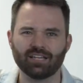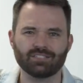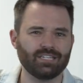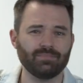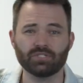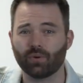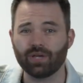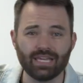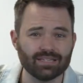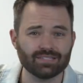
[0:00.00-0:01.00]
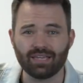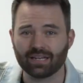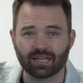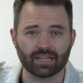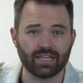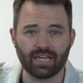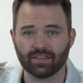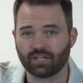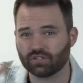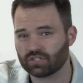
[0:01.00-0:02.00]
It seems so easy and clean,
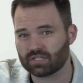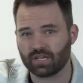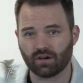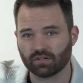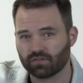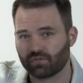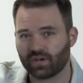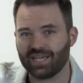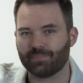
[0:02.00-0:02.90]
like you just hear it's free,